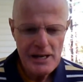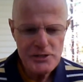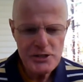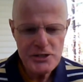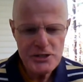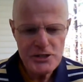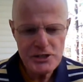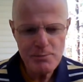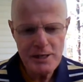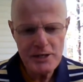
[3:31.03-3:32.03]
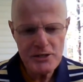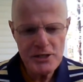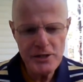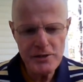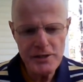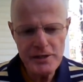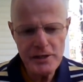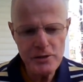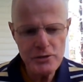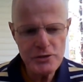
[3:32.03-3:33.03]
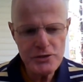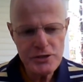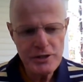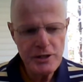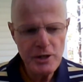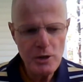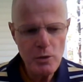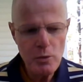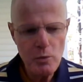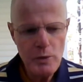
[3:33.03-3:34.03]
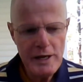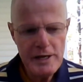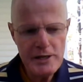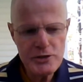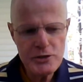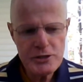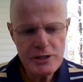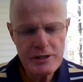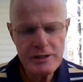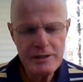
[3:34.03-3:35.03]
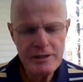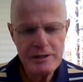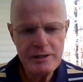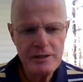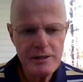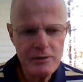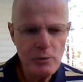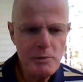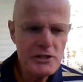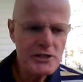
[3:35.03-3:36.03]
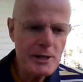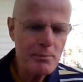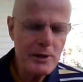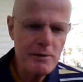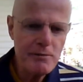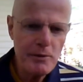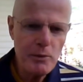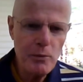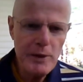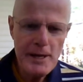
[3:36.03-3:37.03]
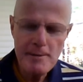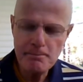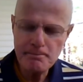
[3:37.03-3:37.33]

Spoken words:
Jesus explains, though, that those weeds will be separated from the wheat